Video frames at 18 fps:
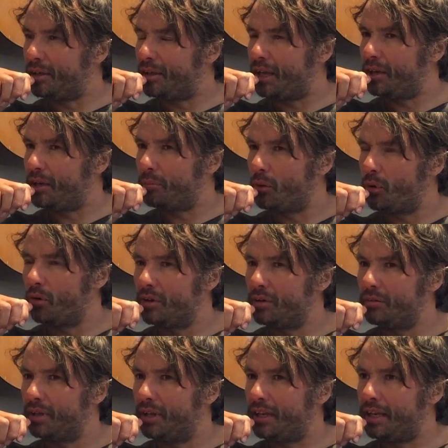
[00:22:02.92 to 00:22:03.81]
in a
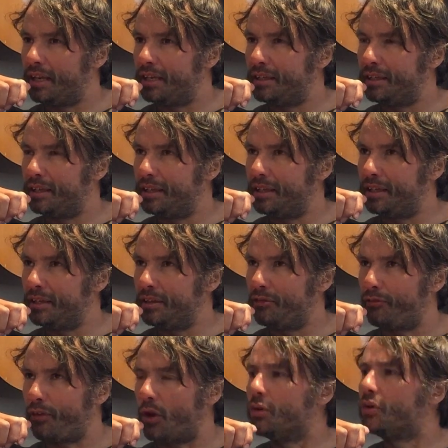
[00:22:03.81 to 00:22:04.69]
more you
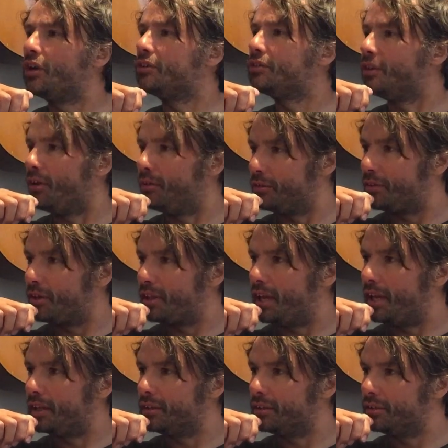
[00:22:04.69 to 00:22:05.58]
focus on
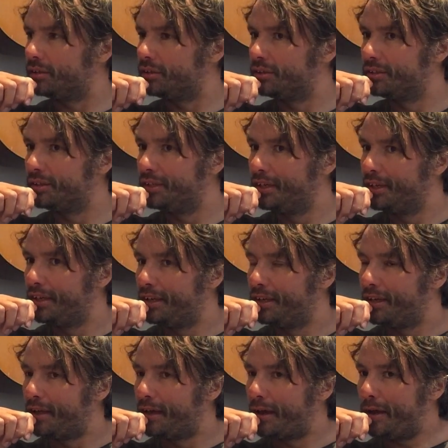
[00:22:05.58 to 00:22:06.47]
things,
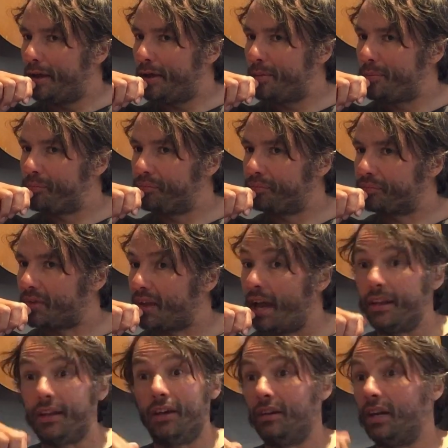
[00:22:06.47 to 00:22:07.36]
and
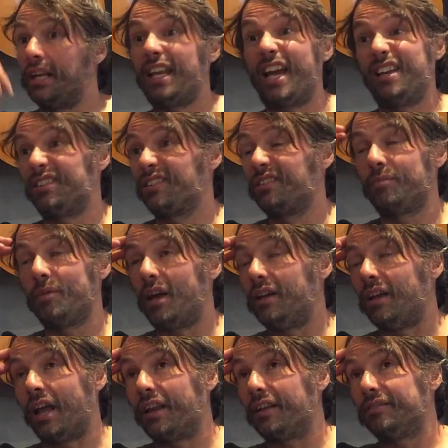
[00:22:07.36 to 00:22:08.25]

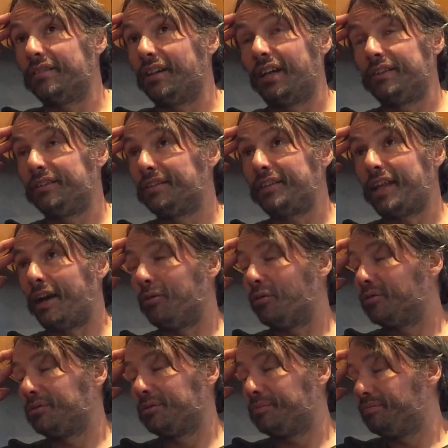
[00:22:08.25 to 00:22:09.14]
that
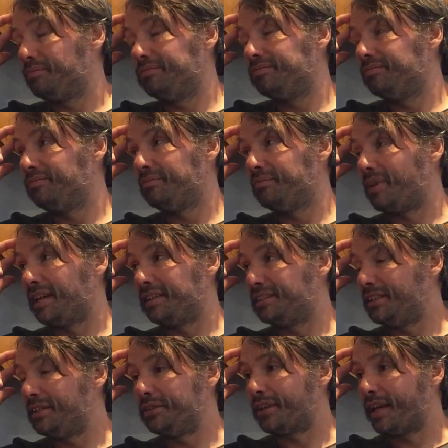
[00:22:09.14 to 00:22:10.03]
was
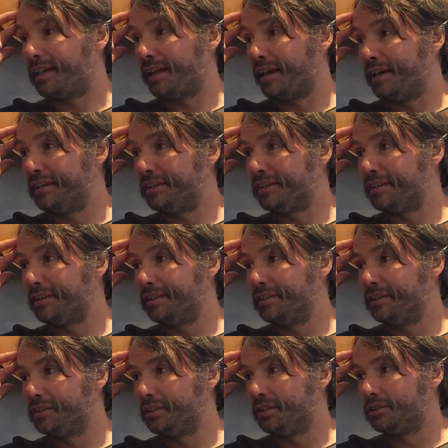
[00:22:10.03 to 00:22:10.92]
basically you take that
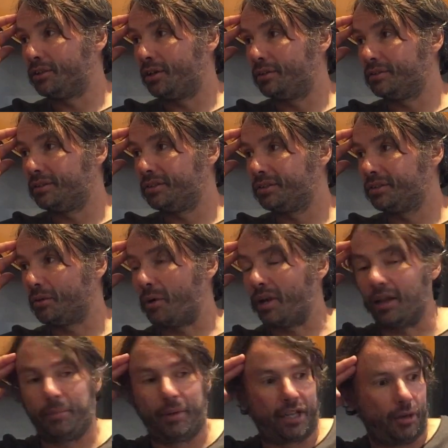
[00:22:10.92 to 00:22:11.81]
into your songs. So
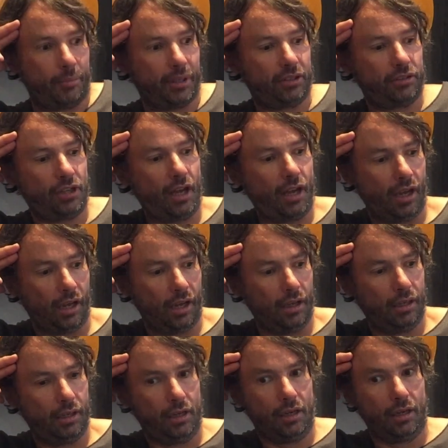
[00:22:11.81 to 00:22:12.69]
when I pick up a guitar,